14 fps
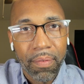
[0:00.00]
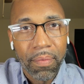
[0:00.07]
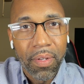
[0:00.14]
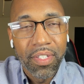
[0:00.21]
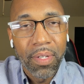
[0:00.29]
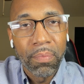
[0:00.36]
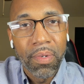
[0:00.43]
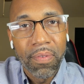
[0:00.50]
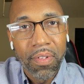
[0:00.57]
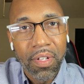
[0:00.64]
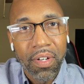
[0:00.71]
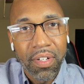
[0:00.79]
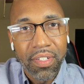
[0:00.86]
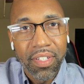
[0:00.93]
as I move
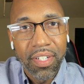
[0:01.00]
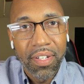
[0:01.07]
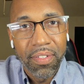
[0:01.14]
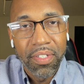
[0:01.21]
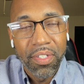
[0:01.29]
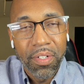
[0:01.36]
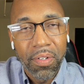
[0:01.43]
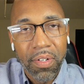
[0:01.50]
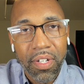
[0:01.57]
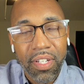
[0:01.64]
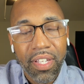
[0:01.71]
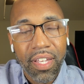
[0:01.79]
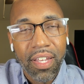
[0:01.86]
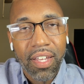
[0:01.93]
along and tell this story.
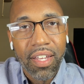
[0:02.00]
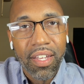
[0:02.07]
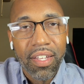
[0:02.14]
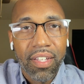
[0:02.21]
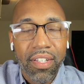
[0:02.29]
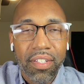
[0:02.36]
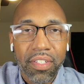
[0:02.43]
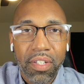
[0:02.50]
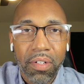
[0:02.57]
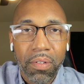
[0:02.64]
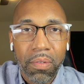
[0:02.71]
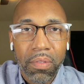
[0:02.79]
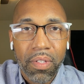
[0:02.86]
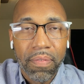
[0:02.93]

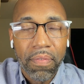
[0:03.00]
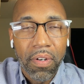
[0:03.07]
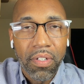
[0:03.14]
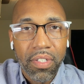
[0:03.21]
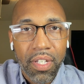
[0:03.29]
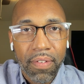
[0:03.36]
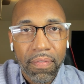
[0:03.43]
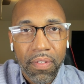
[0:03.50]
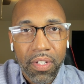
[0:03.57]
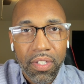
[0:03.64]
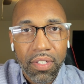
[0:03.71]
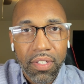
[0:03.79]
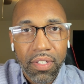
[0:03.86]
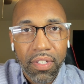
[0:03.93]
So the first
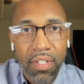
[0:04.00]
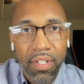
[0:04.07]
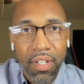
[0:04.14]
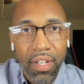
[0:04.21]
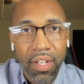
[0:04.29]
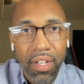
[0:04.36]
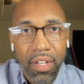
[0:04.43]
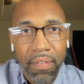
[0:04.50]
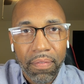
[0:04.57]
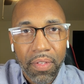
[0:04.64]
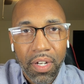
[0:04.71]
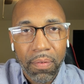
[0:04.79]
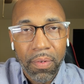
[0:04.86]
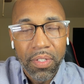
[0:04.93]
definition
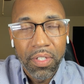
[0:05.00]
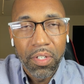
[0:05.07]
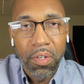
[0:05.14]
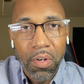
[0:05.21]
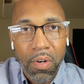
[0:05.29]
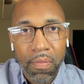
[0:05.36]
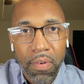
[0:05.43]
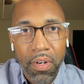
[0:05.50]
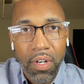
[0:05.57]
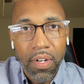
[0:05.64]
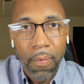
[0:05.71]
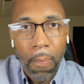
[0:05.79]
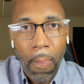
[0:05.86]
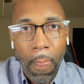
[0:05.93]
that I want to go over
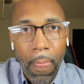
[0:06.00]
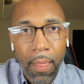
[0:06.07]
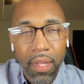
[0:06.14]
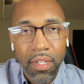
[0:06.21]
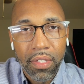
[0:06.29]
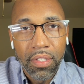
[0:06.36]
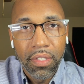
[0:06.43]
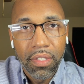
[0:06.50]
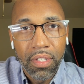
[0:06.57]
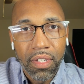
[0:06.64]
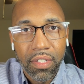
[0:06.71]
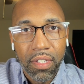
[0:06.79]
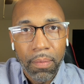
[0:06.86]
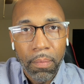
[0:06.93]
is
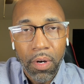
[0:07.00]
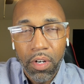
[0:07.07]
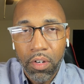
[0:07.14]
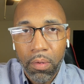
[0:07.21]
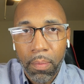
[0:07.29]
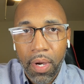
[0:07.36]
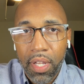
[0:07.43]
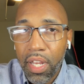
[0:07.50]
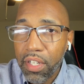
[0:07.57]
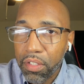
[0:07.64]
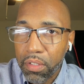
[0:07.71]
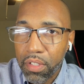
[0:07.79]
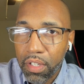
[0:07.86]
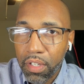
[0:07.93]
it's a
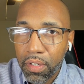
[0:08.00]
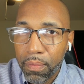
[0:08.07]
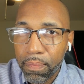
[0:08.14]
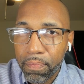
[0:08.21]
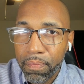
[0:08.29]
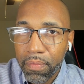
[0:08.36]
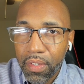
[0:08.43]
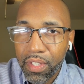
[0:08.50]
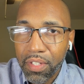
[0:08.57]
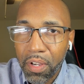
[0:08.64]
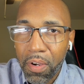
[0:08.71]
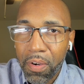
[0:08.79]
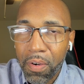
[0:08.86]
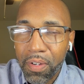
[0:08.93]
microbiological term. It's
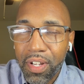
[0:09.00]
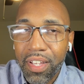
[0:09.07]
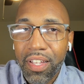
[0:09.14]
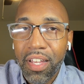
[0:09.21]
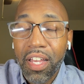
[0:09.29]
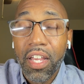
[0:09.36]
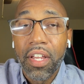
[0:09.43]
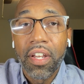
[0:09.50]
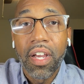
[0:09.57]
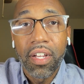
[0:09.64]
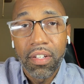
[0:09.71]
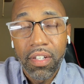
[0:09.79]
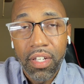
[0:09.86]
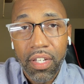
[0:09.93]
called
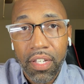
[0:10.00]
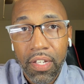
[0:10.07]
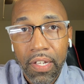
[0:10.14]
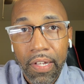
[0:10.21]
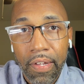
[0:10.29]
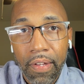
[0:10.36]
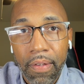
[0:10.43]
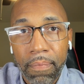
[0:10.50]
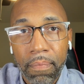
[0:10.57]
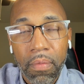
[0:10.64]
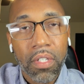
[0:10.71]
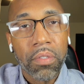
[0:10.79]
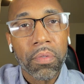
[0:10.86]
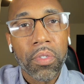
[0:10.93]
inoculating.
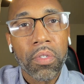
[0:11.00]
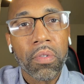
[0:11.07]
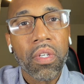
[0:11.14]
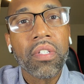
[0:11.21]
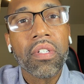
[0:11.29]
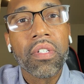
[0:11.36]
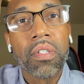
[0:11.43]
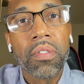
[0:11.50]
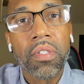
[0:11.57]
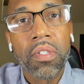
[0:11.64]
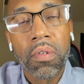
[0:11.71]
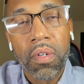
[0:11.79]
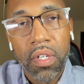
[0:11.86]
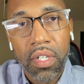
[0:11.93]
It's when you introduce an
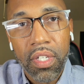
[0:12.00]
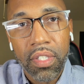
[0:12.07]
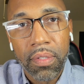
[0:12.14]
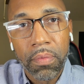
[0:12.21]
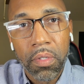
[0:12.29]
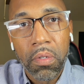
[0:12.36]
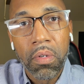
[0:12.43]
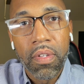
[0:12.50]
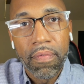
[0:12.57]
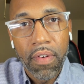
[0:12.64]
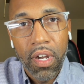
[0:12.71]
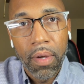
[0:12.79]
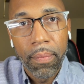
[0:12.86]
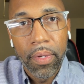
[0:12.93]
organism to an
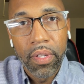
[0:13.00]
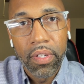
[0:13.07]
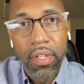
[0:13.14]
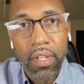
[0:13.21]
environment,